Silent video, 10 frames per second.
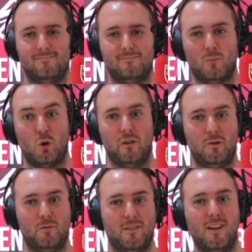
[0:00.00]
But
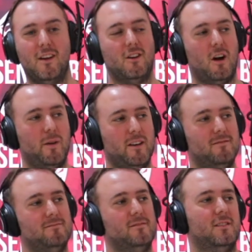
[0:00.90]
who? Comment
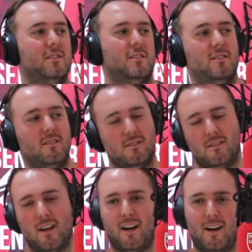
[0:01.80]

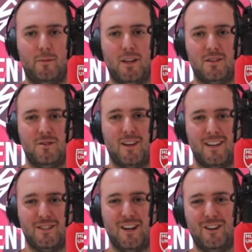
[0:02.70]
at MLS UK
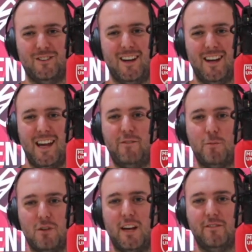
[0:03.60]
Show, if you're
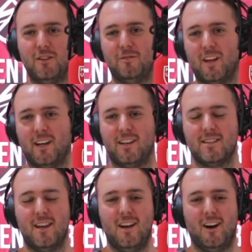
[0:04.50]
brave enough, that is,
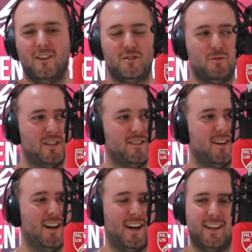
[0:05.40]
on
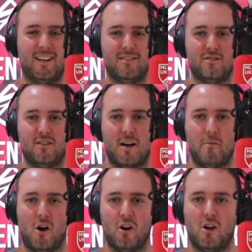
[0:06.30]
Twitter and
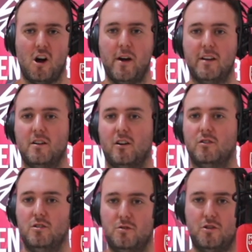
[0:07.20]
Instagram, or comment
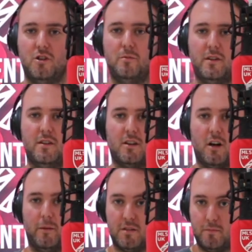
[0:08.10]
on YouTube in the
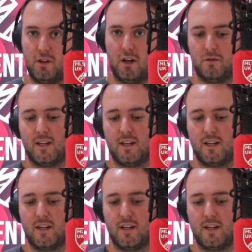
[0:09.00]
comments below.